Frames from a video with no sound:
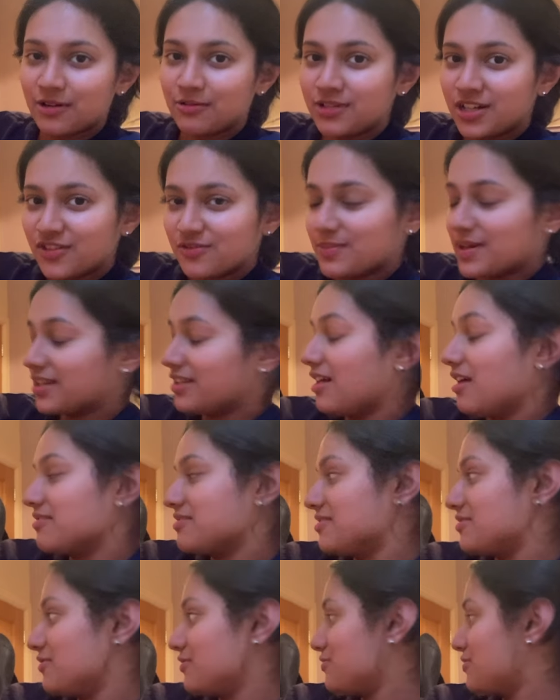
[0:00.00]
won't have my
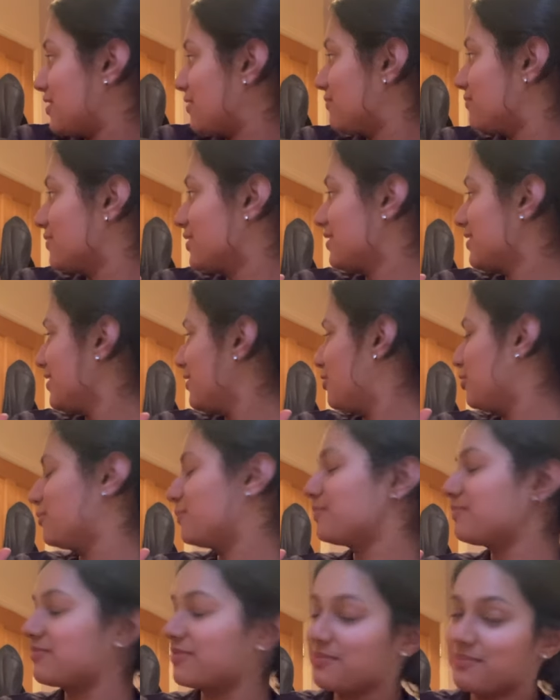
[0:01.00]
glasses on, so I really hope
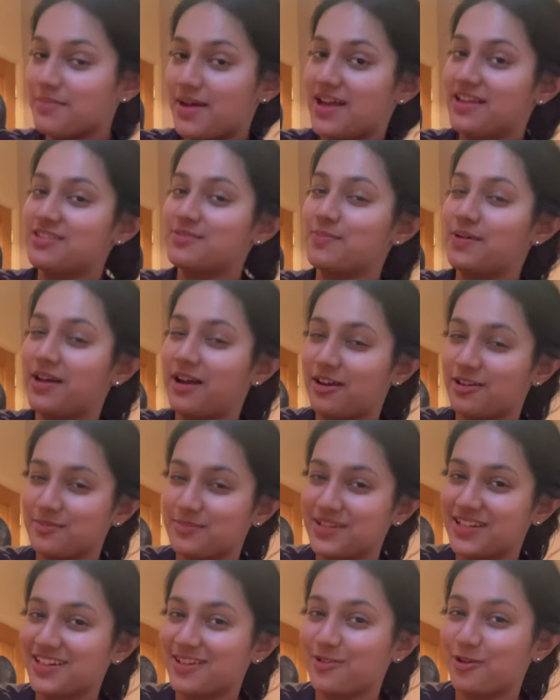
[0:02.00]
the mess behind
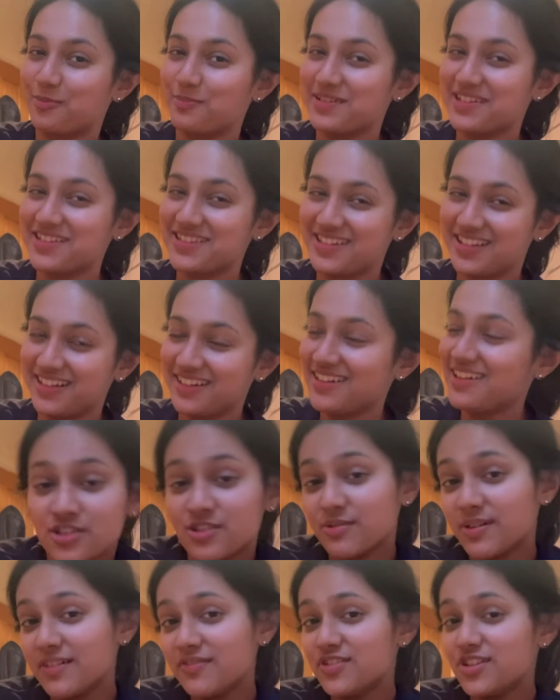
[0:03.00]
me cannot be seen.
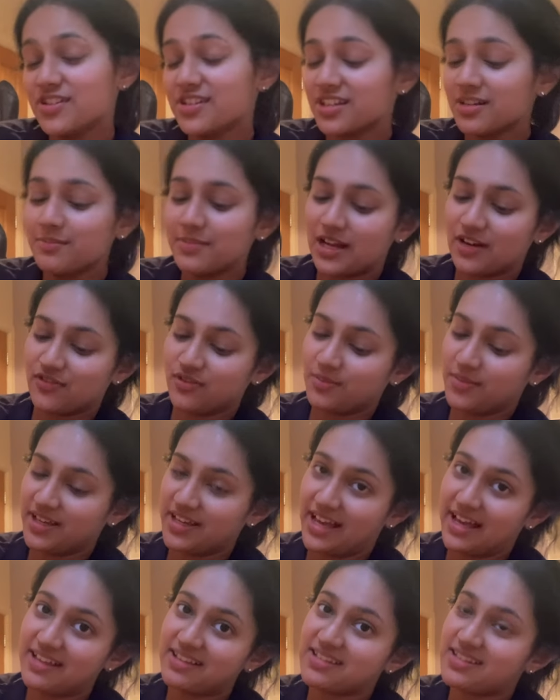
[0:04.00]
So I've just come back from my
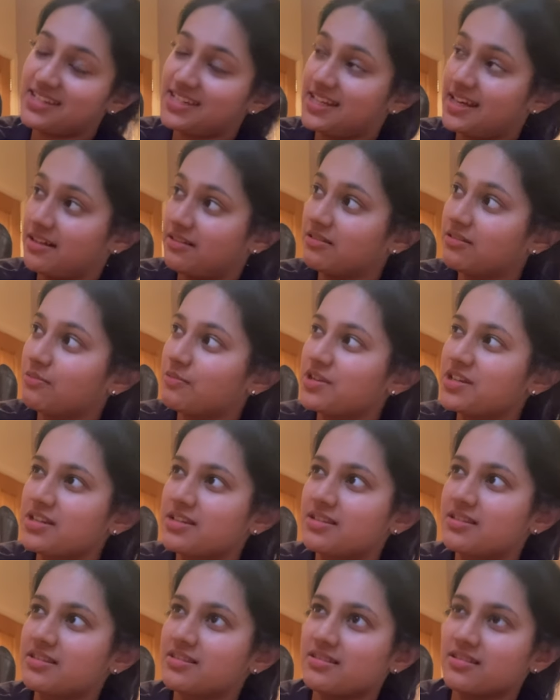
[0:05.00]
SDL, which
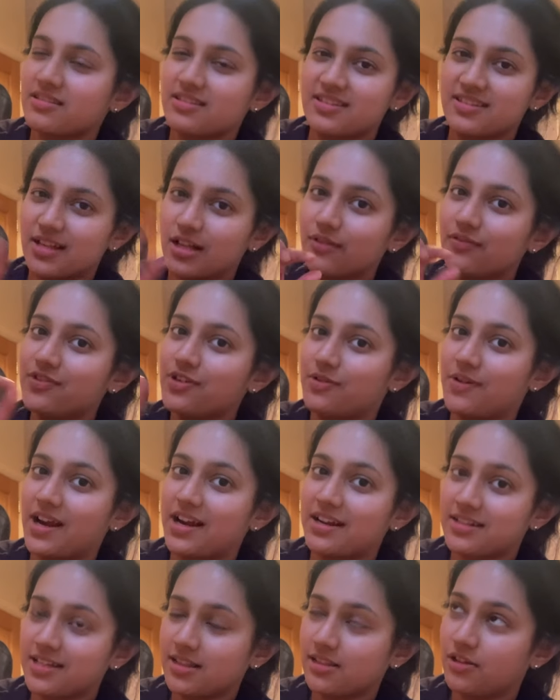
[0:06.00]
is
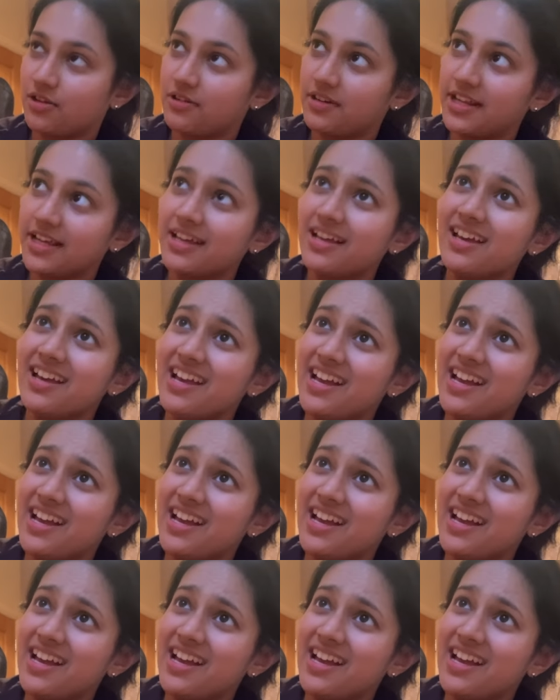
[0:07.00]
self-directed learning.